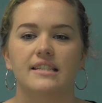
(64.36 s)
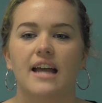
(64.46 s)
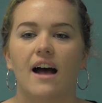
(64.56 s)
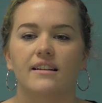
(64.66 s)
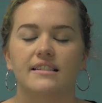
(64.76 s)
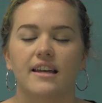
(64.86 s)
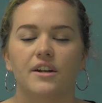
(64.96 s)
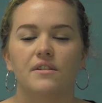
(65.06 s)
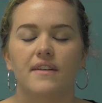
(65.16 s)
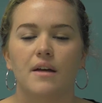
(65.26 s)
the
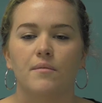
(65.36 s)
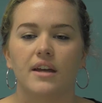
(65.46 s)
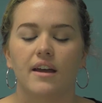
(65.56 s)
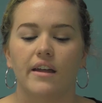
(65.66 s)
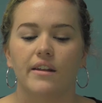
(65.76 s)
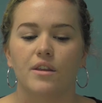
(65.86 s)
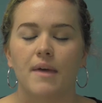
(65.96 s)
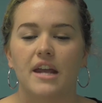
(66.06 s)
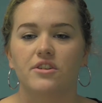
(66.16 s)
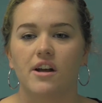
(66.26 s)
Alexander family, and the
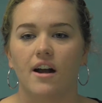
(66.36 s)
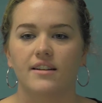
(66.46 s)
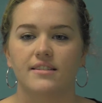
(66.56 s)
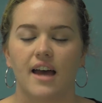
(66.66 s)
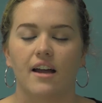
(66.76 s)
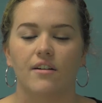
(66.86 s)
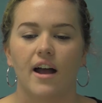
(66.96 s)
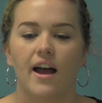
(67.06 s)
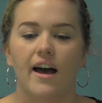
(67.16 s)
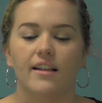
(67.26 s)
patriarch,
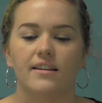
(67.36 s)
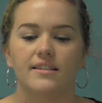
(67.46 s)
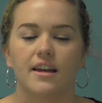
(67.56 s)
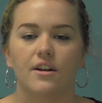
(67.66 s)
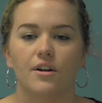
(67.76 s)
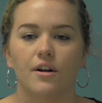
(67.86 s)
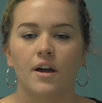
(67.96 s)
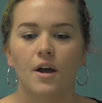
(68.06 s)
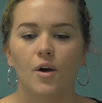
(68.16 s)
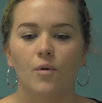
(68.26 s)
Zachariah Alexander,
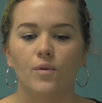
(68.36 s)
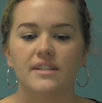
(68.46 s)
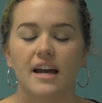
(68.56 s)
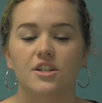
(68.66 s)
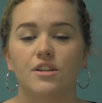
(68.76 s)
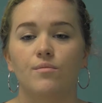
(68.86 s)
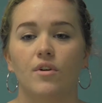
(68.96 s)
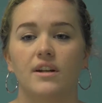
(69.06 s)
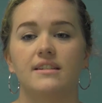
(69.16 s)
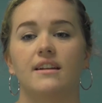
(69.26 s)
was actually
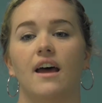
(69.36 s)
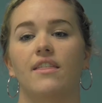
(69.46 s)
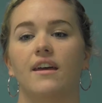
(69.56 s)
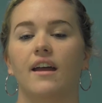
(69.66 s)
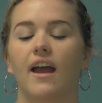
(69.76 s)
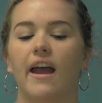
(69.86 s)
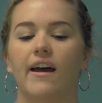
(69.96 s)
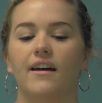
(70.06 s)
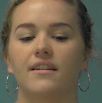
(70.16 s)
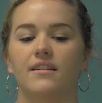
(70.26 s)
born into nothing
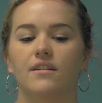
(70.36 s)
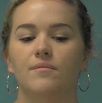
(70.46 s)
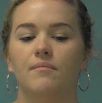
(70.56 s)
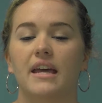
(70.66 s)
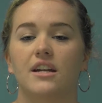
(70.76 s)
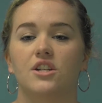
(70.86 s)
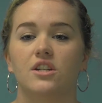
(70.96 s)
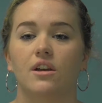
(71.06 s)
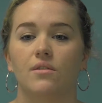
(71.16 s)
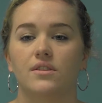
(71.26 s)
and managed
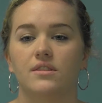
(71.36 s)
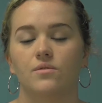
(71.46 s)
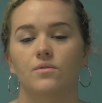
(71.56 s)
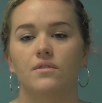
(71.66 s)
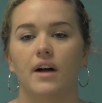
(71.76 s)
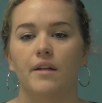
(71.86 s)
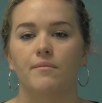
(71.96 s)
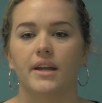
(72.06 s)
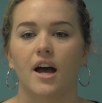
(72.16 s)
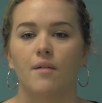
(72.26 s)
to go to school and
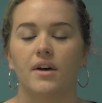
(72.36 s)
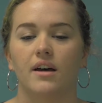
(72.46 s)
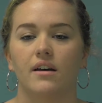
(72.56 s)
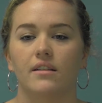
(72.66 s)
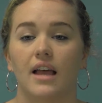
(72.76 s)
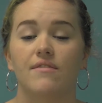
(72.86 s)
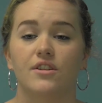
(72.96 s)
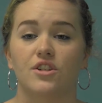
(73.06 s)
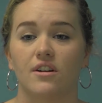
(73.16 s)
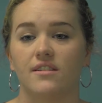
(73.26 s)
become a life
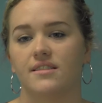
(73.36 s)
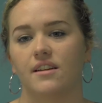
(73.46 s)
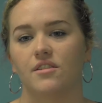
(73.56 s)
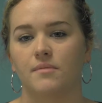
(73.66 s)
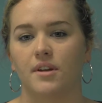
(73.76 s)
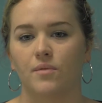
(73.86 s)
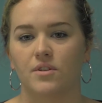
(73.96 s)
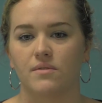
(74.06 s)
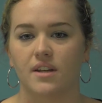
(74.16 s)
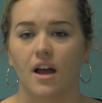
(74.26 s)
insurance salesman,
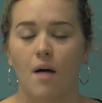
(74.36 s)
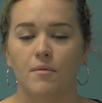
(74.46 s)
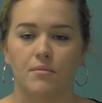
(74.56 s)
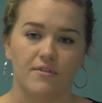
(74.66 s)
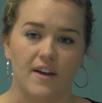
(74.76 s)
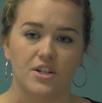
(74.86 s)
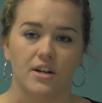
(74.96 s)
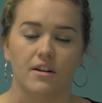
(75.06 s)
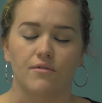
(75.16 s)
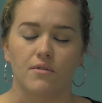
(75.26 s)
which was a common
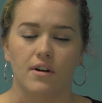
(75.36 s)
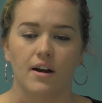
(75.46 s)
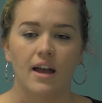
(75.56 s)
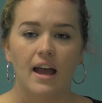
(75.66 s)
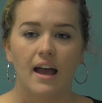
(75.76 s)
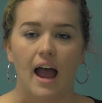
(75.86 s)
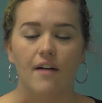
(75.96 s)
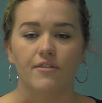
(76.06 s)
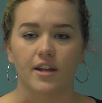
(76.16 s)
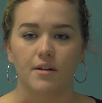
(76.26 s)
profession for
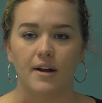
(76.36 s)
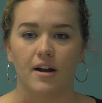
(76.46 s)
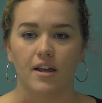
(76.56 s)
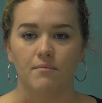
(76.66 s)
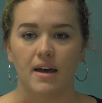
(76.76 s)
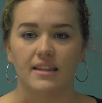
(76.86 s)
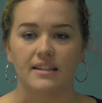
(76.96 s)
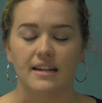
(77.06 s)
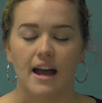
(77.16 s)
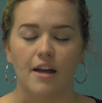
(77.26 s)
African American men at the
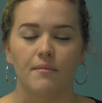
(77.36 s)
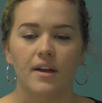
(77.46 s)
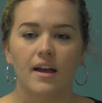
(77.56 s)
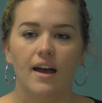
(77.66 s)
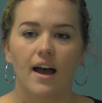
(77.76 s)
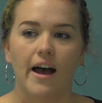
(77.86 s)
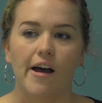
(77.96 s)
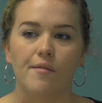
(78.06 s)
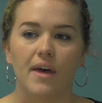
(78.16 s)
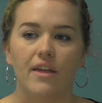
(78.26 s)
time.
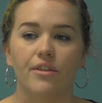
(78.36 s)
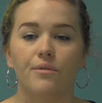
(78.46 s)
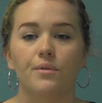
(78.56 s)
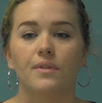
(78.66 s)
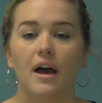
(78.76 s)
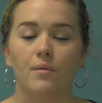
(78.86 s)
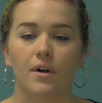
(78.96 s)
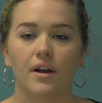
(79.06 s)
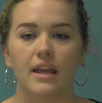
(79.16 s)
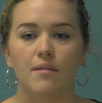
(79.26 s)
And through that
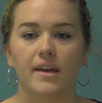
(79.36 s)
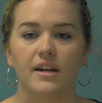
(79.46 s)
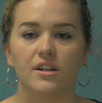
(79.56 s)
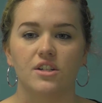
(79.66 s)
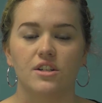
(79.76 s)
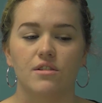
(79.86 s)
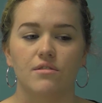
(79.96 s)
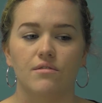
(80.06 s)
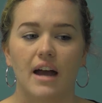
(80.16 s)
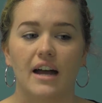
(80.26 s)
work, he managed
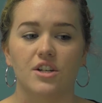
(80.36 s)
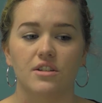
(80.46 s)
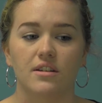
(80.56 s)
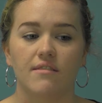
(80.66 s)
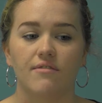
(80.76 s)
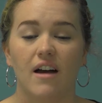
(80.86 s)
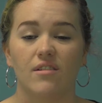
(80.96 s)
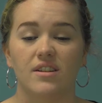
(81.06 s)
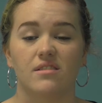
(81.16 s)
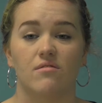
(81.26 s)
to actually
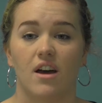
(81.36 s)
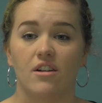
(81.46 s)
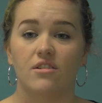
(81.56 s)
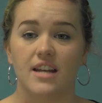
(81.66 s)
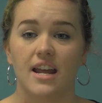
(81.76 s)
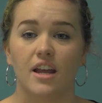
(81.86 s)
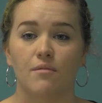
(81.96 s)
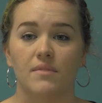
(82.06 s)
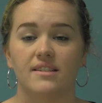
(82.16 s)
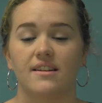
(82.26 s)
found his own
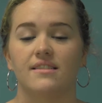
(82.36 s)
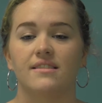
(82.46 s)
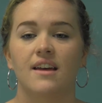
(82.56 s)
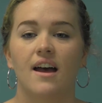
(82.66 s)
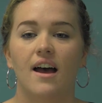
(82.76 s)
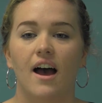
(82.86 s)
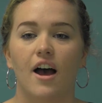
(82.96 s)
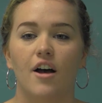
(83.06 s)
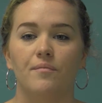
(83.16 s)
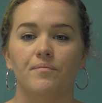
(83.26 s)
undertaking business
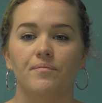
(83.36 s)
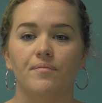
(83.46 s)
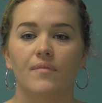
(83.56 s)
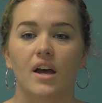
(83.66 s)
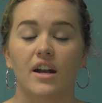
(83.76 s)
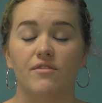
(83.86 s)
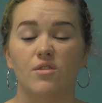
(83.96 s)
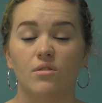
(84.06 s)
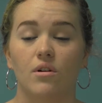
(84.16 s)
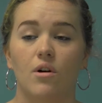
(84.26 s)
and a
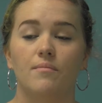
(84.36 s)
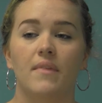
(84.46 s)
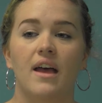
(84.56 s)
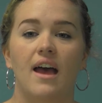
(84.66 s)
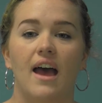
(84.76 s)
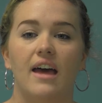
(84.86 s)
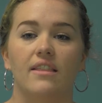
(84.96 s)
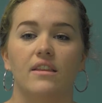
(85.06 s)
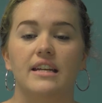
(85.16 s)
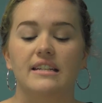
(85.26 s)
funeral home.
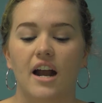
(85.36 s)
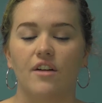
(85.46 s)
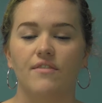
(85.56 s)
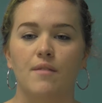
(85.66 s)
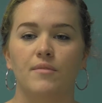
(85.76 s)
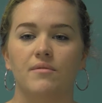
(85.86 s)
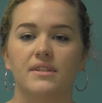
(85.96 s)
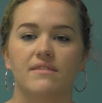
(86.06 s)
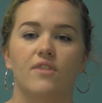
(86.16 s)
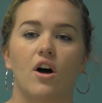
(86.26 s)
And the entire family
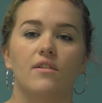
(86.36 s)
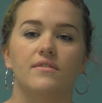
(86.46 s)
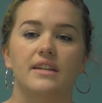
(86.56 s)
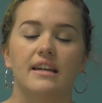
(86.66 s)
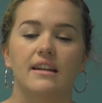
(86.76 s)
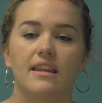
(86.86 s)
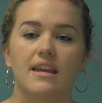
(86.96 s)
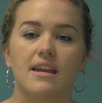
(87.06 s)
was involved in